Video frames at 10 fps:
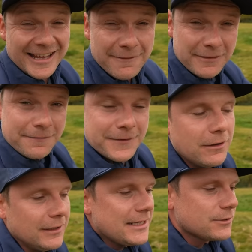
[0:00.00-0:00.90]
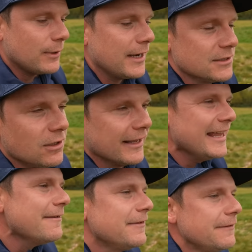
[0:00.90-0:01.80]
Even if they don't last quite as long,
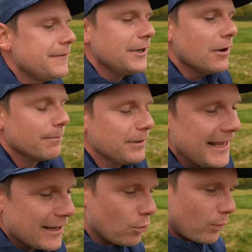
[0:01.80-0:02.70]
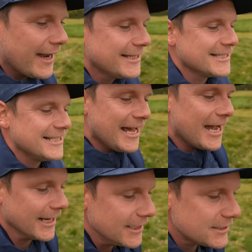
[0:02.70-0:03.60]
even if they don't play quite as
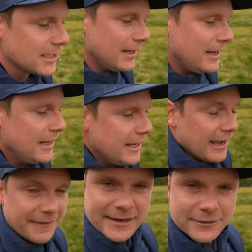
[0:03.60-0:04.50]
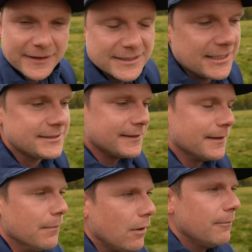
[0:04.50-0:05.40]
nice, I think it's fantastic
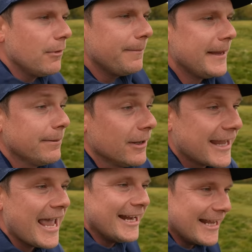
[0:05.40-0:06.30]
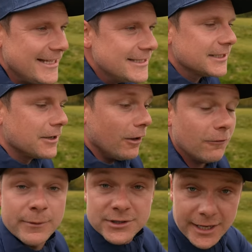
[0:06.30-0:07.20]
that more and more people are getting into
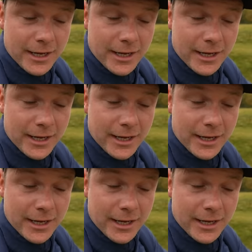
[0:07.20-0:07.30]
golf, which they